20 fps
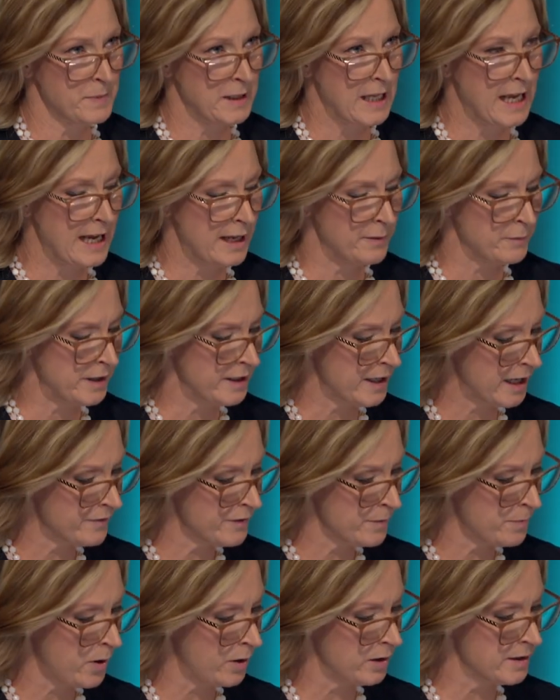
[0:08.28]
plan when none of
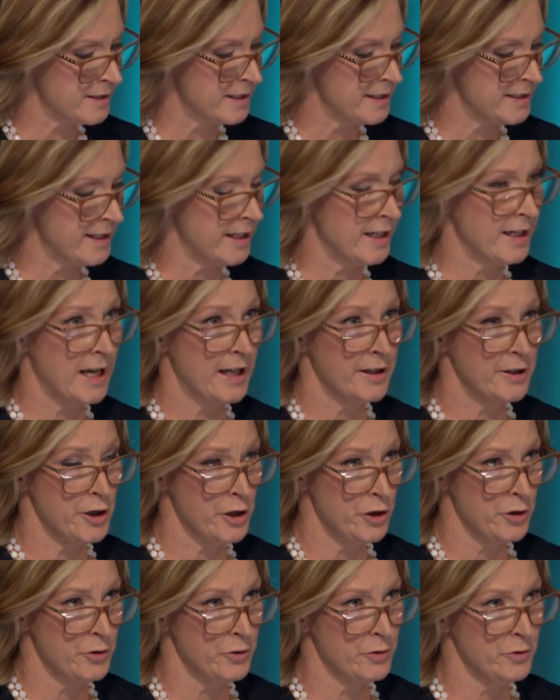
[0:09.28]
the policies in it are
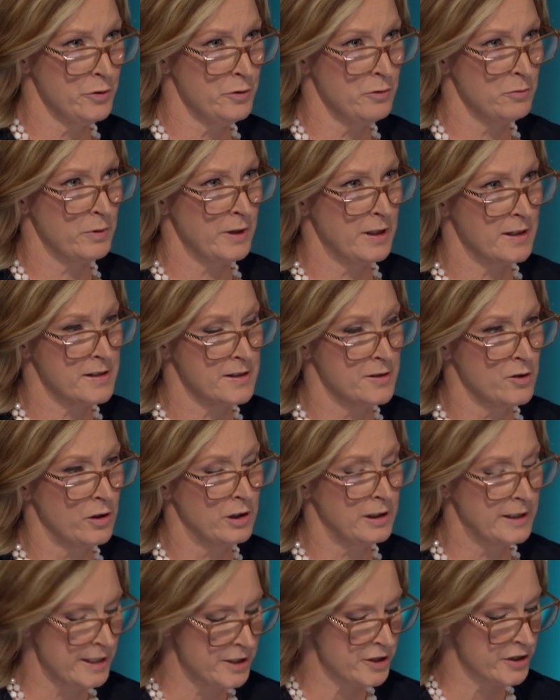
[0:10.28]
new, when it's not
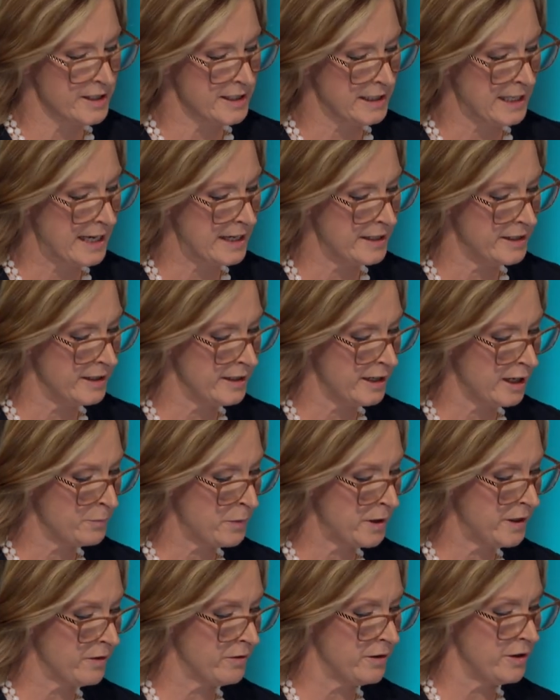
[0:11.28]
legislated and
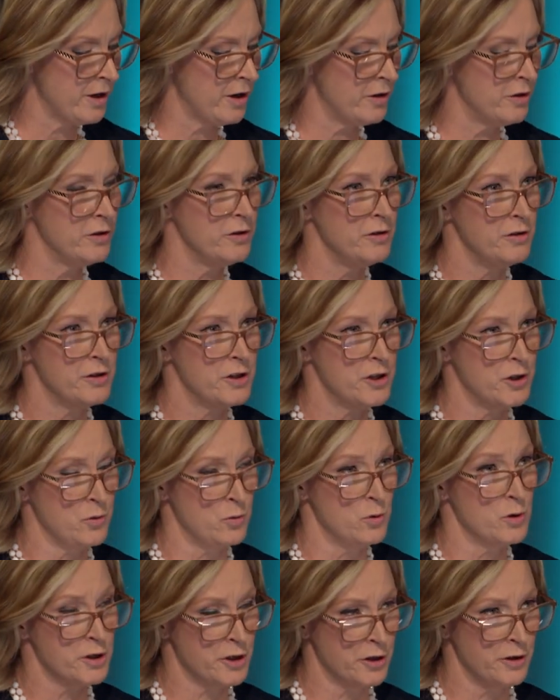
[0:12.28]
when there are no
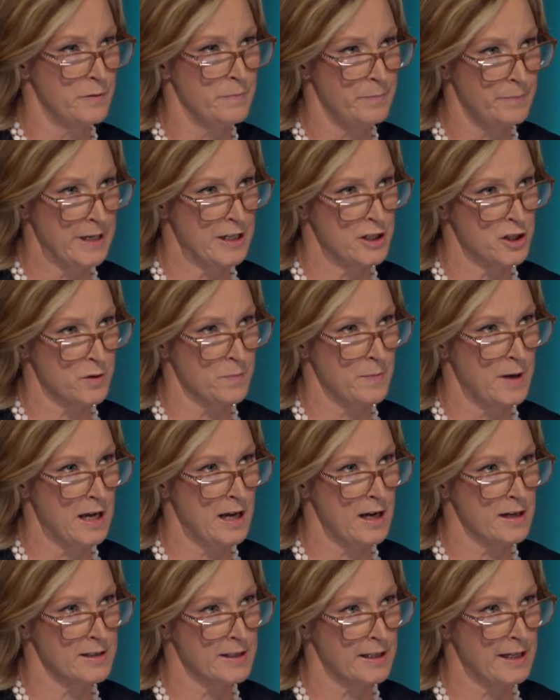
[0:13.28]
short-term
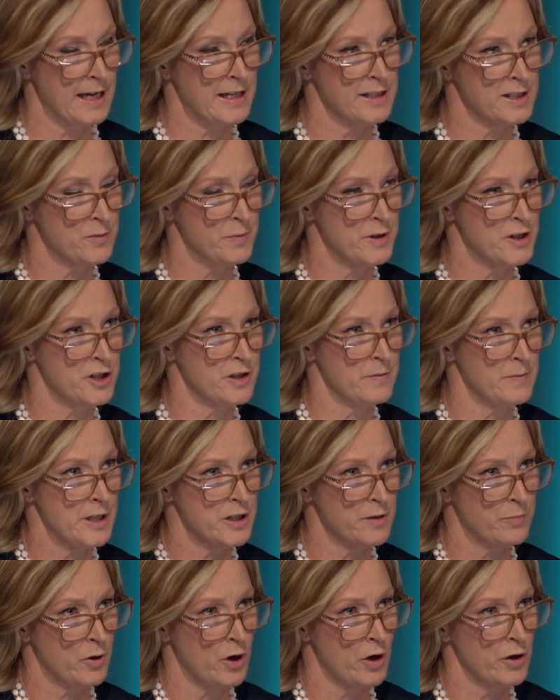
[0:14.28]
benchmarks against which to
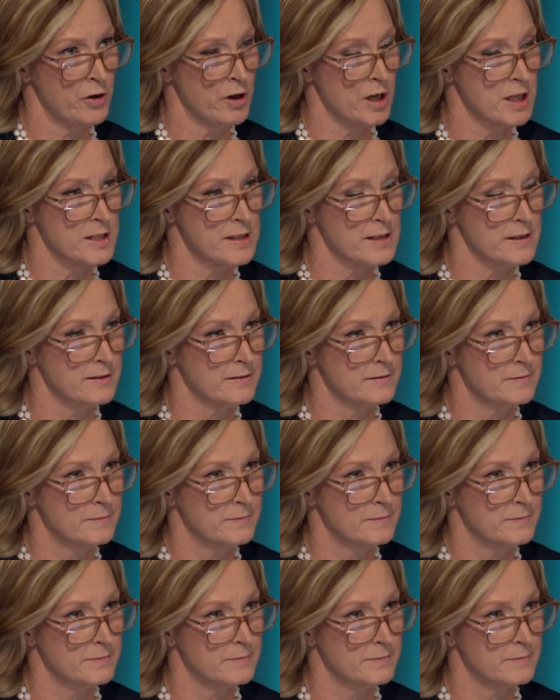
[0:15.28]
measure progress?